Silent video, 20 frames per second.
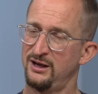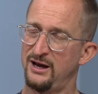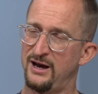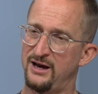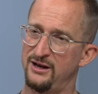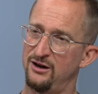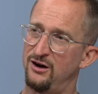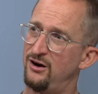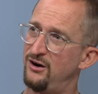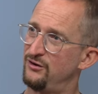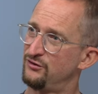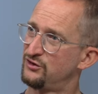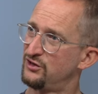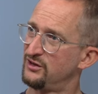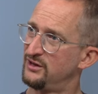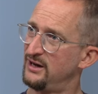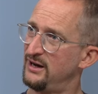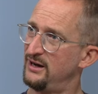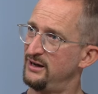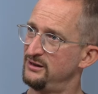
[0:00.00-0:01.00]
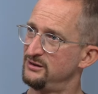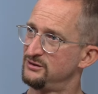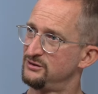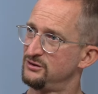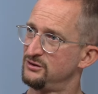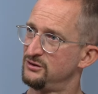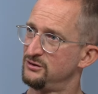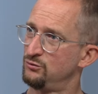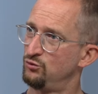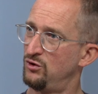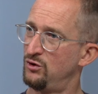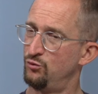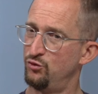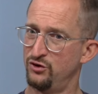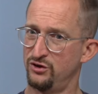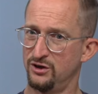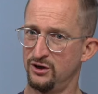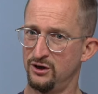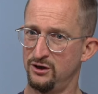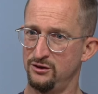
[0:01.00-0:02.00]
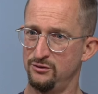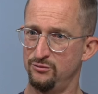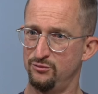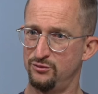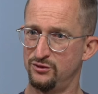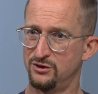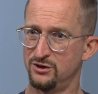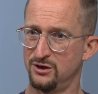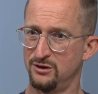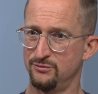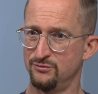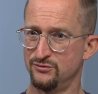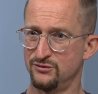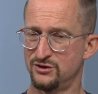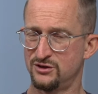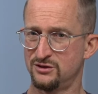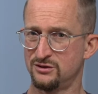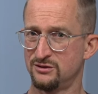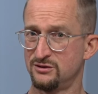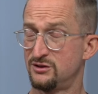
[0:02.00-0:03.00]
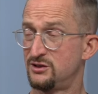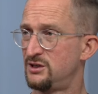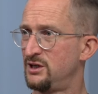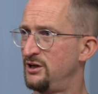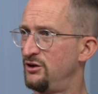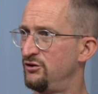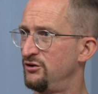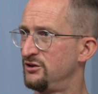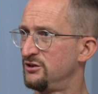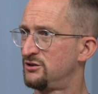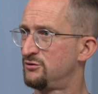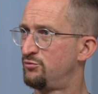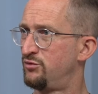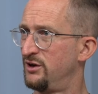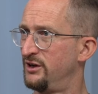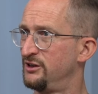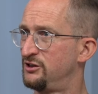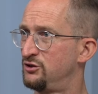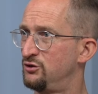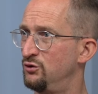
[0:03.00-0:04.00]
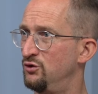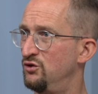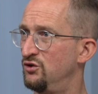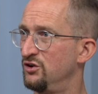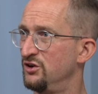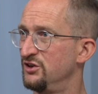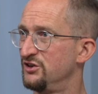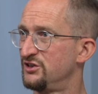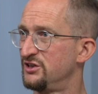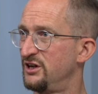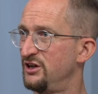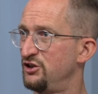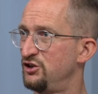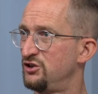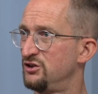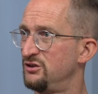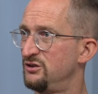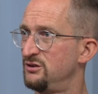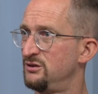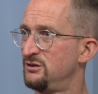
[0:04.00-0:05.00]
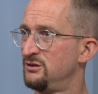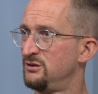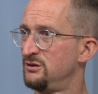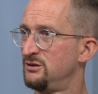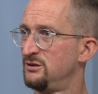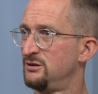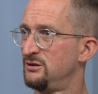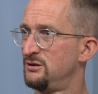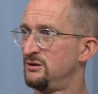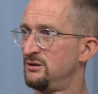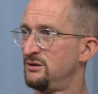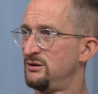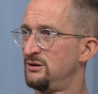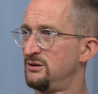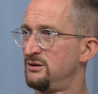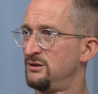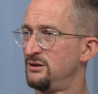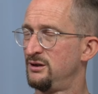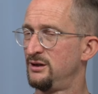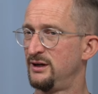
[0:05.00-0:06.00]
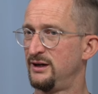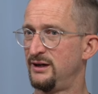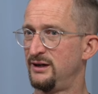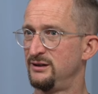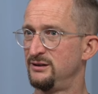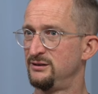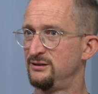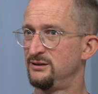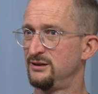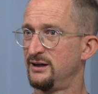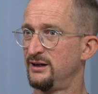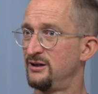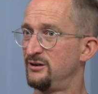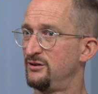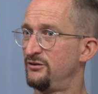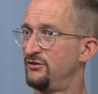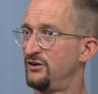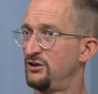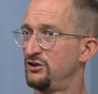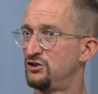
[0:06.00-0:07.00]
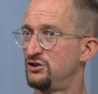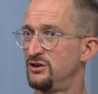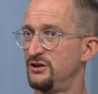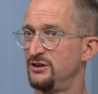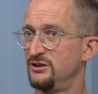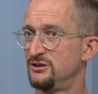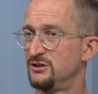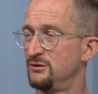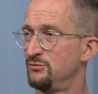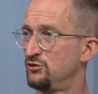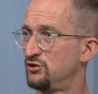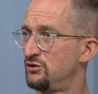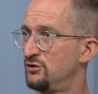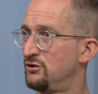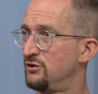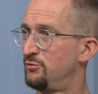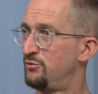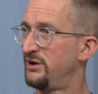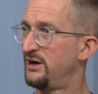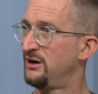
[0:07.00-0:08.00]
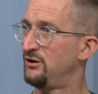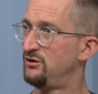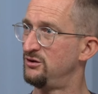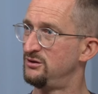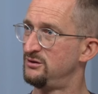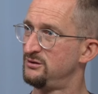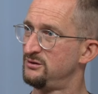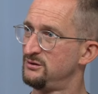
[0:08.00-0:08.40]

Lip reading: And after that, one would hope, comes serious political organisation and eventually some sort of power.